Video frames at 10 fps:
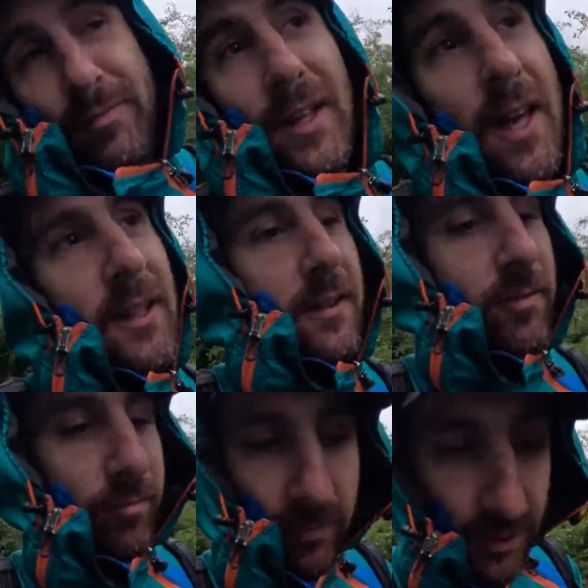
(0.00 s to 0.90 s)
hey,
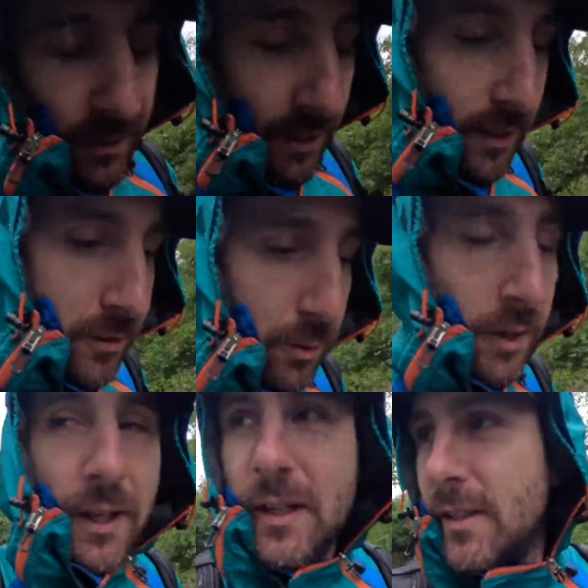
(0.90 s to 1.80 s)
it is what
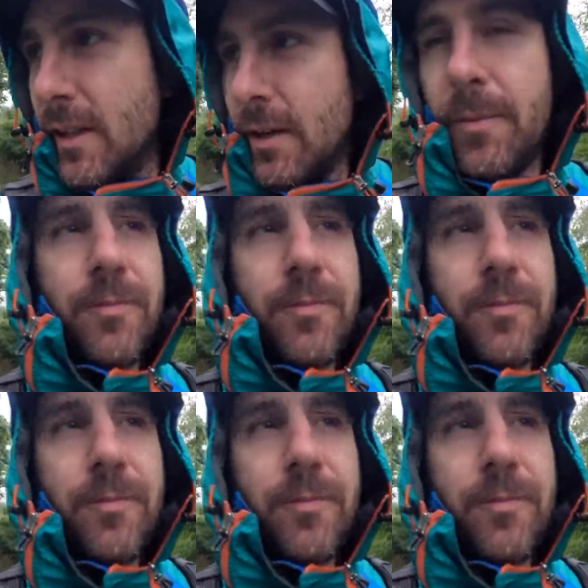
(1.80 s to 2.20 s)
it is, you know.